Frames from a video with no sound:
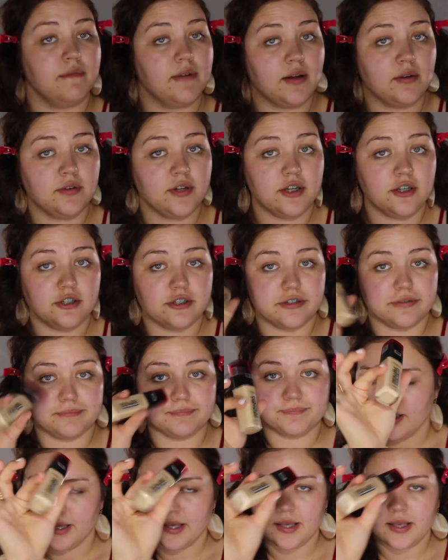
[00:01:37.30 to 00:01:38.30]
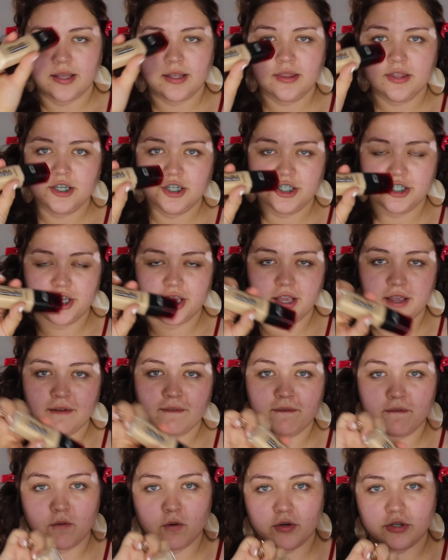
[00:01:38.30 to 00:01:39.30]
Foundation in the
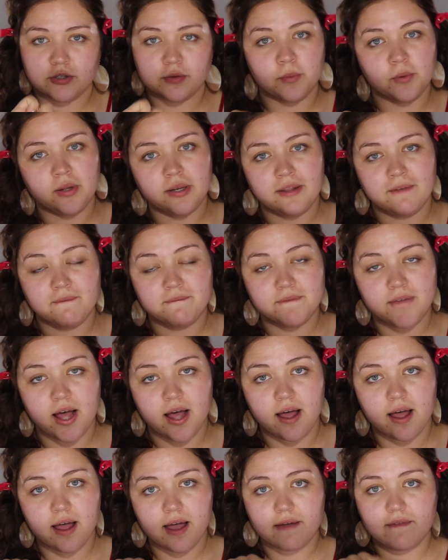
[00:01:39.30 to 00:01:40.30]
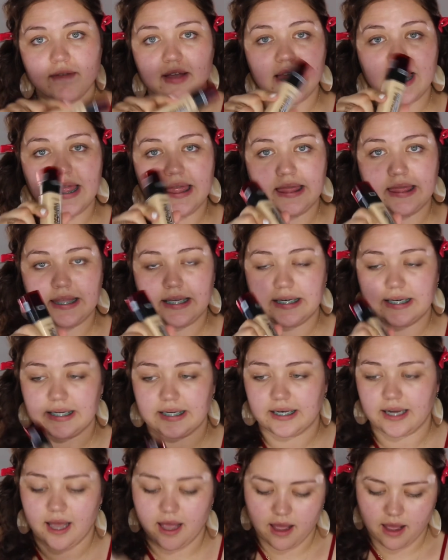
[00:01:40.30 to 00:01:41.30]
shade 425
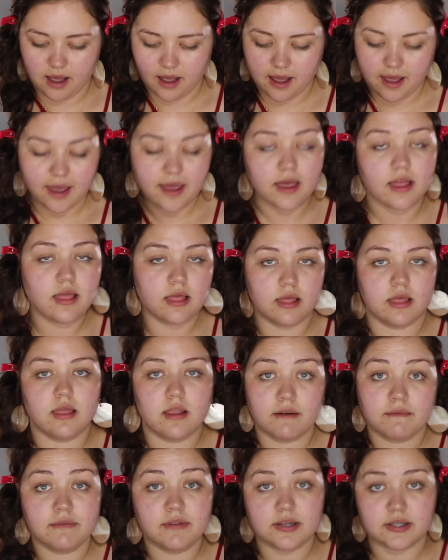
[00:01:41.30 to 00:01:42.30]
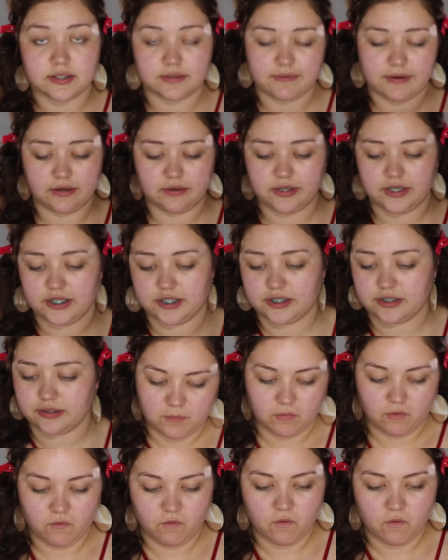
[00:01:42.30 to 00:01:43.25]
Linen. I love this foundation.